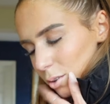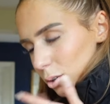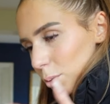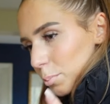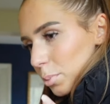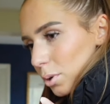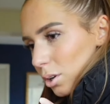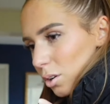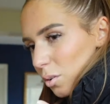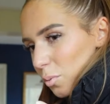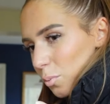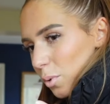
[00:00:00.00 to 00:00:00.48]
Not a
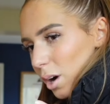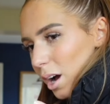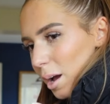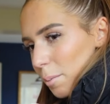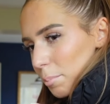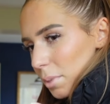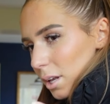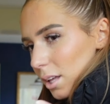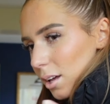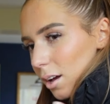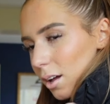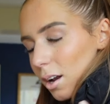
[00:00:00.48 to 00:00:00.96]
bottle of wine,
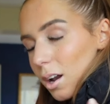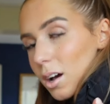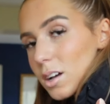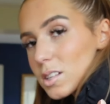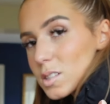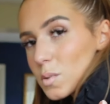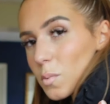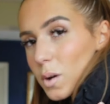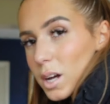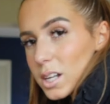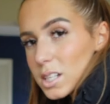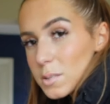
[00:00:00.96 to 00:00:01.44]
but like a
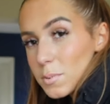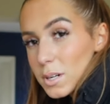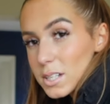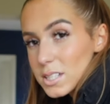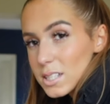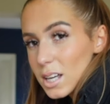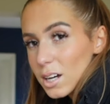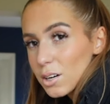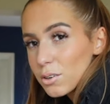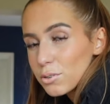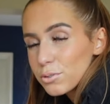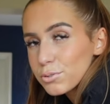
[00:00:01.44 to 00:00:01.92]
glass of wine to
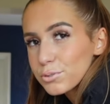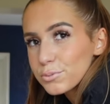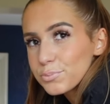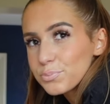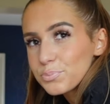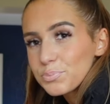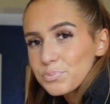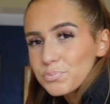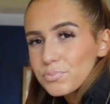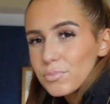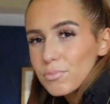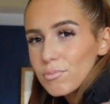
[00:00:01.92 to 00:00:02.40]
myself.
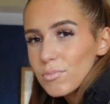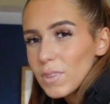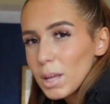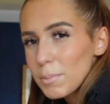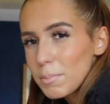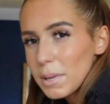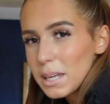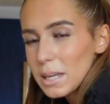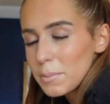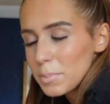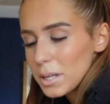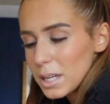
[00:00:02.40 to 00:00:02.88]

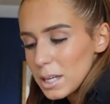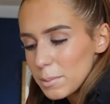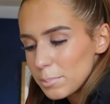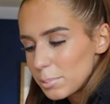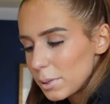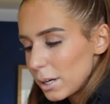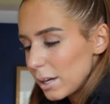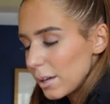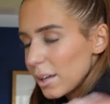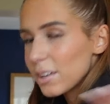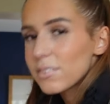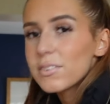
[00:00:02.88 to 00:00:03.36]
Maybe,
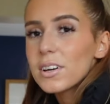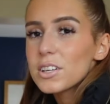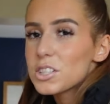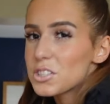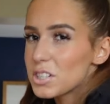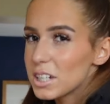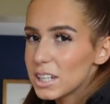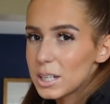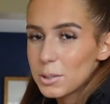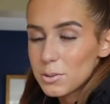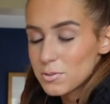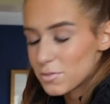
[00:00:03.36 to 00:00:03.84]
but if I
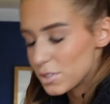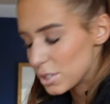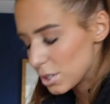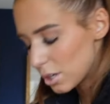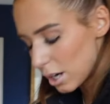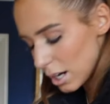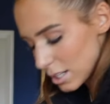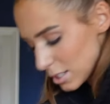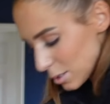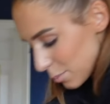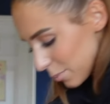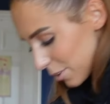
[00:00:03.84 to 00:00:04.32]
drink it with you
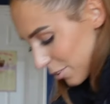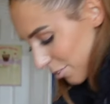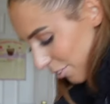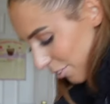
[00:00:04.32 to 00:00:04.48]
guys, it'll be